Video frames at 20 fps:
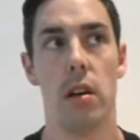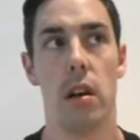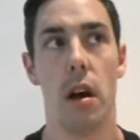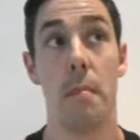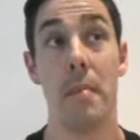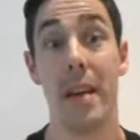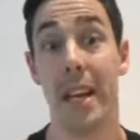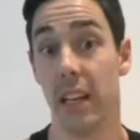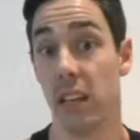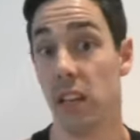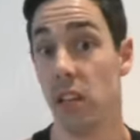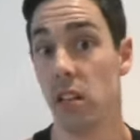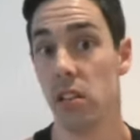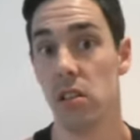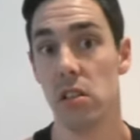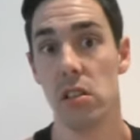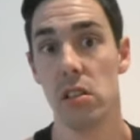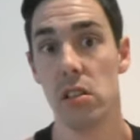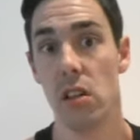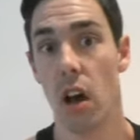
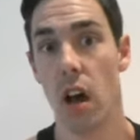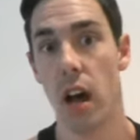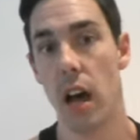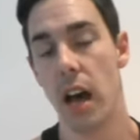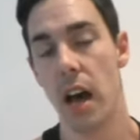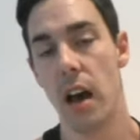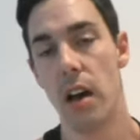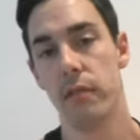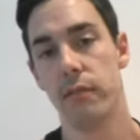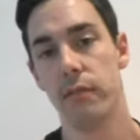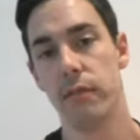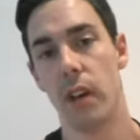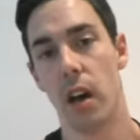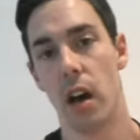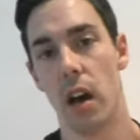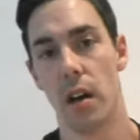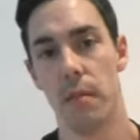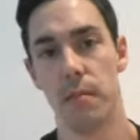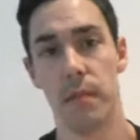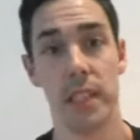opinions I have.
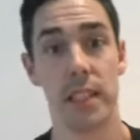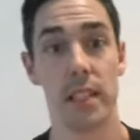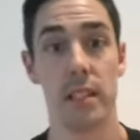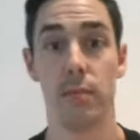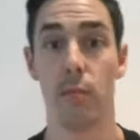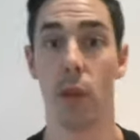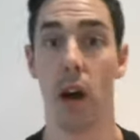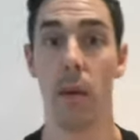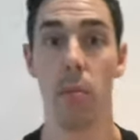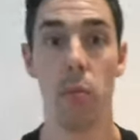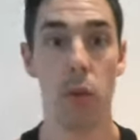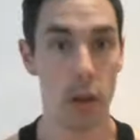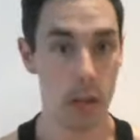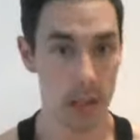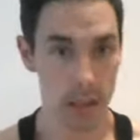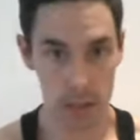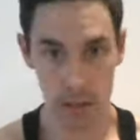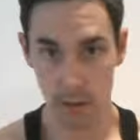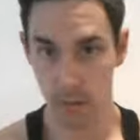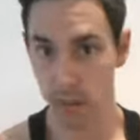This is my
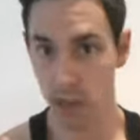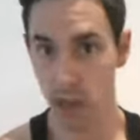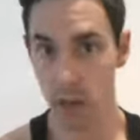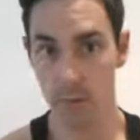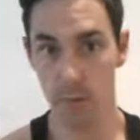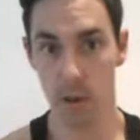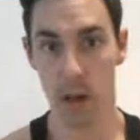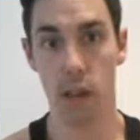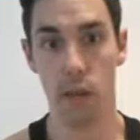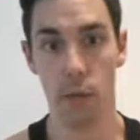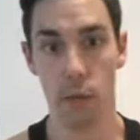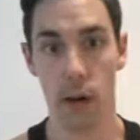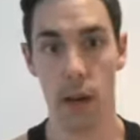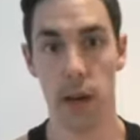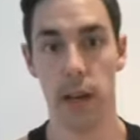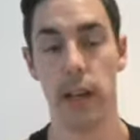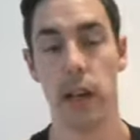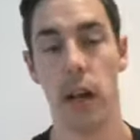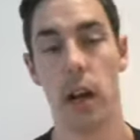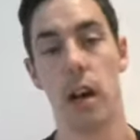points of view, by the
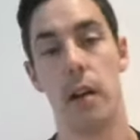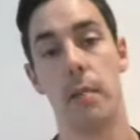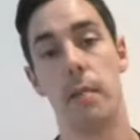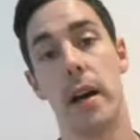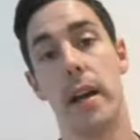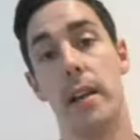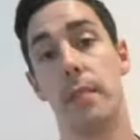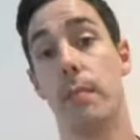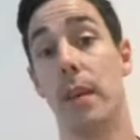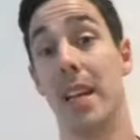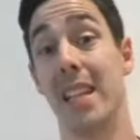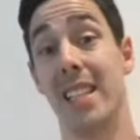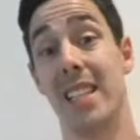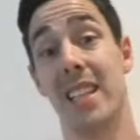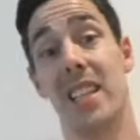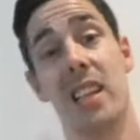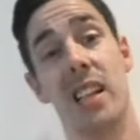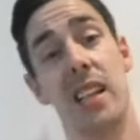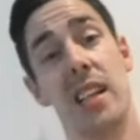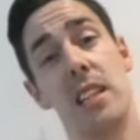way. I'm
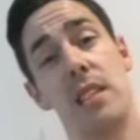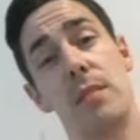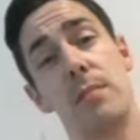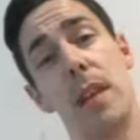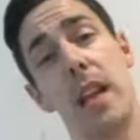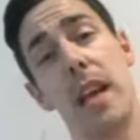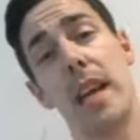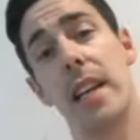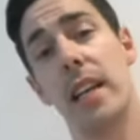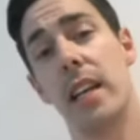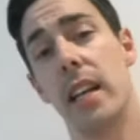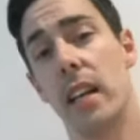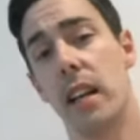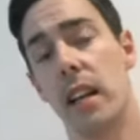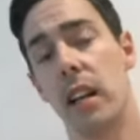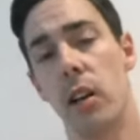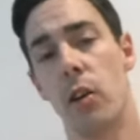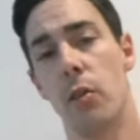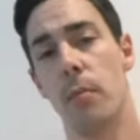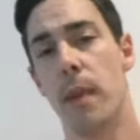basically explaining a
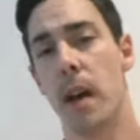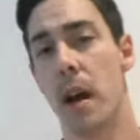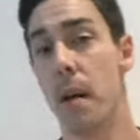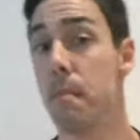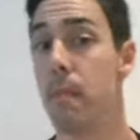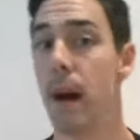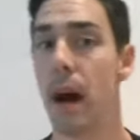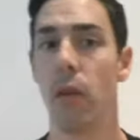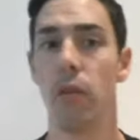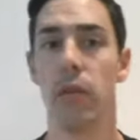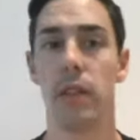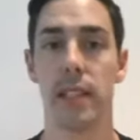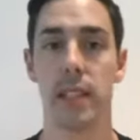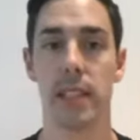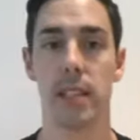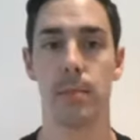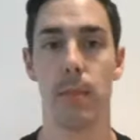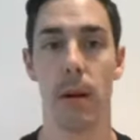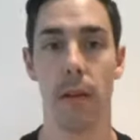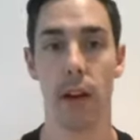little bit about the
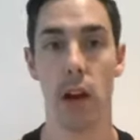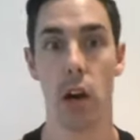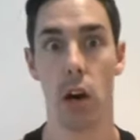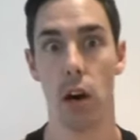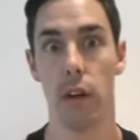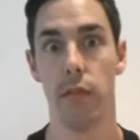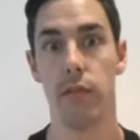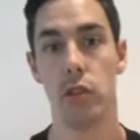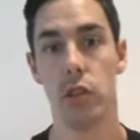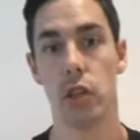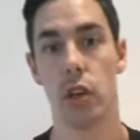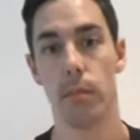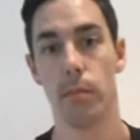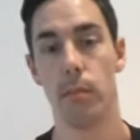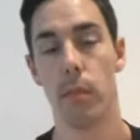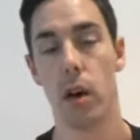spirit of John